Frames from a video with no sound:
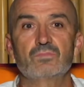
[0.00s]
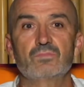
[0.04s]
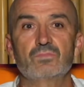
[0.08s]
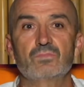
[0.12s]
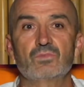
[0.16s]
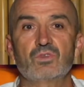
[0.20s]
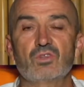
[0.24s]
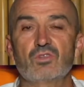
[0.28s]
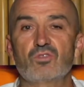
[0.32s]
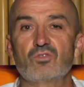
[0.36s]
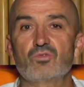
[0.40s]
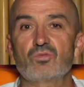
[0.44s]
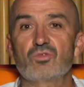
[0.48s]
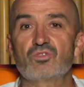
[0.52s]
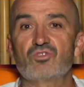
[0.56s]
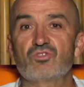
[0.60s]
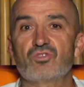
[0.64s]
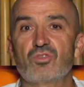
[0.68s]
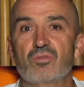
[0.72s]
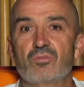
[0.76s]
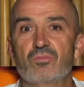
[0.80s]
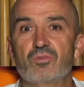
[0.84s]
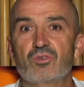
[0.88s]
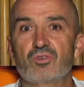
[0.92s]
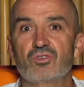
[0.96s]
So the switched
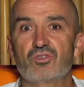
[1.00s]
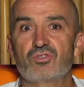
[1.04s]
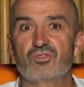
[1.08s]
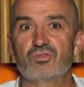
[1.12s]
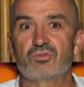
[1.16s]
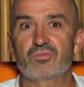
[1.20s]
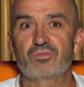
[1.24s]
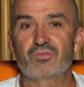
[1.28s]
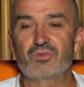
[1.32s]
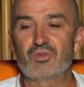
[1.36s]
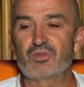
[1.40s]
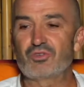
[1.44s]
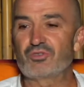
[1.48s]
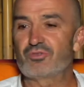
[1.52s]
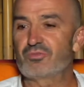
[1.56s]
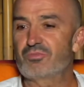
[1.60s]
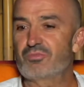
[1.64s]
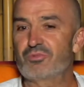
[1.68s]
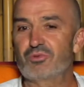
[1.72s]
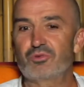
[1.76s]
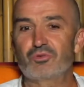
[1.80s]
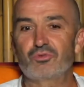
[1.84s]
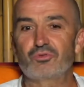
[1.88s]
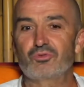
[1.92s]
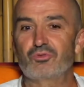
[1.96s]
on person
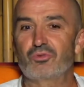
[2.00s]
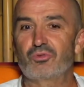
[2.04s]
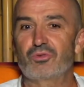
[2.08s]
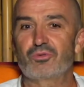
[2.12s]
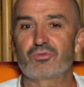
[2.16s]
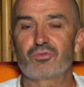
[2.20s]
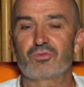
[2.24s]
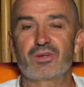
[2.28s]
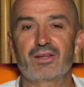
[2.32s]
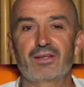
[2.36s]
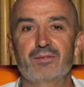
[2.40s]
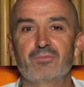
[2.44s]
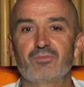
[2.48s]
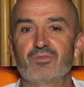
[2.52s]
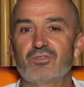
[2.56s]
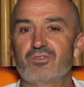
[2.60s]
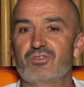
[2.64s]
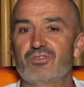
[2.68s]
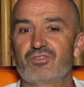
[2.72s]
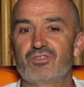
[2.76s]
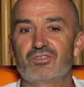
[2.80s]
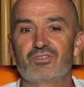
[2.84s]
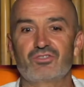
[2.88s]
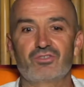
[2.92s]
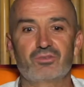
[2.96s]
builds all the frames and the
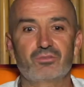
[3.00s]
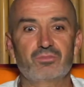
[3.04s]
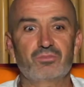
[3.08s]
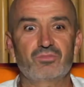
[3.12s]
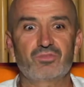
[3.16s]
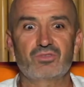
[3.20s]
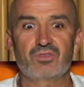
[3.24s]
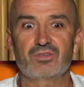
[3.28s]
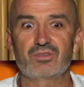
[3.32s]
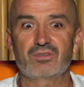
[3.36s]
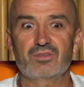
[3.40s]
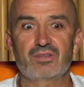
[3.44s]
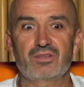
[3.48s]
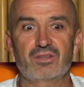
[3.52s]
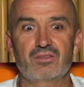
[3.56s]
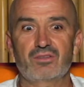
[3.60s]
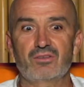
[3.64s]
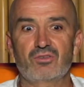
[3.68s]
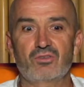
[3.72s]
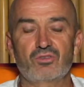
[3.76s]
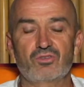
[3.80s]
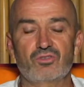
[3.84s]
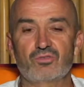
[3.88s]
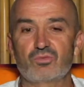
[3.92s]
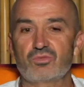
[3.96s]
systems, and the
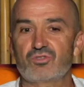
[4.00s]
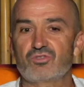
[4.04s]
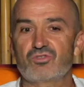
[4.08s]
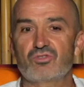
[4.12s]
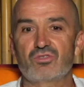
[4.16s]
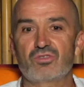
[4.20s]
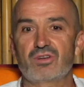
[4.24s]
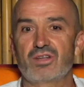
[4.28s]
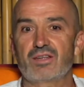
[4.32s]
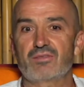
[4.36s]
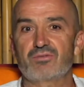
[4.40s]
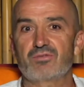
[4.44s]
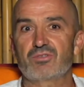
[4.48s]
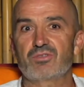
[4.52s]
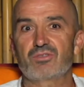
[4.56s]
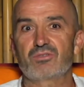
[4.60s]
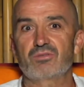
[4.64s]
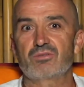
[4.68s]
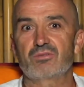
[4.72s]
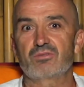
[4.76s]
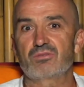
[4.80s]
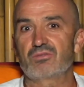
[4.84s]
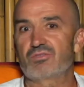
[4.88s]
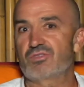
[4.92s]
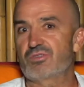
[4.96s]
not switched on have
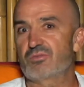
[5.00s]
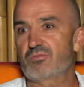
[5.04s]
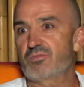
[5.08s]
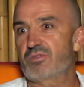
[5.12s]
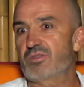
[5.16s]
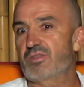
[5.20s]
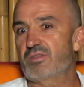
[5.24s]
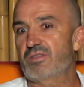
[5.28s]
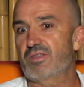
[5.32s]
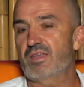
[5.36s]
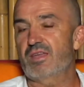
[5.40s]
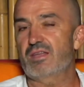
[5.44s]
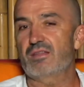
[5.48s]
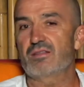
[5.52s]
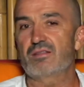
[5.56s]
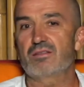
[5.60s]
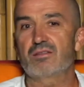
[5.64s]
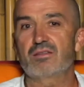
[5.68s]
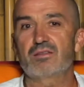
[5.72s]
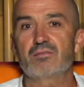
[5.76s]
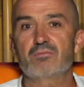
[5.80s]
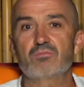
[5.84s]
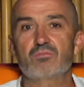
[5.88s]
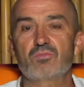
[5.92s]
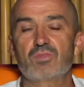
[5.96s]
to sit within that,
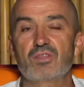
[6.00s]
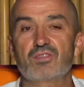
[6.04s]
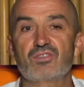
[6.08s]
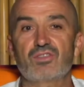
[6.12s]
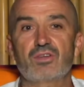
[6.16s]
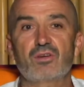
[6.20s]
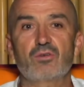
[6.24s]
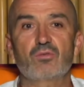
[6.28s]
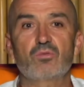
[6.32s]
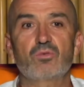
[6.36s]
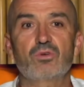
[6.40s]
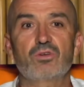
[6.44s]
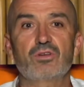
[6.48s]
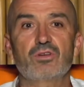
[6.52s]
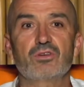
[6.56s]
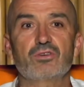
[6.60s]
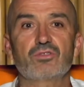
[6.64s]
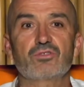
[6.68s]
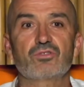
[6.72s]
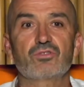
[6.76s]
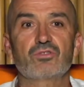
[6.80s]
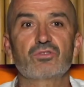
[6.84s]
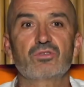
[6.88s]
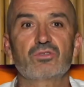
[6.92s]
and that's how it works.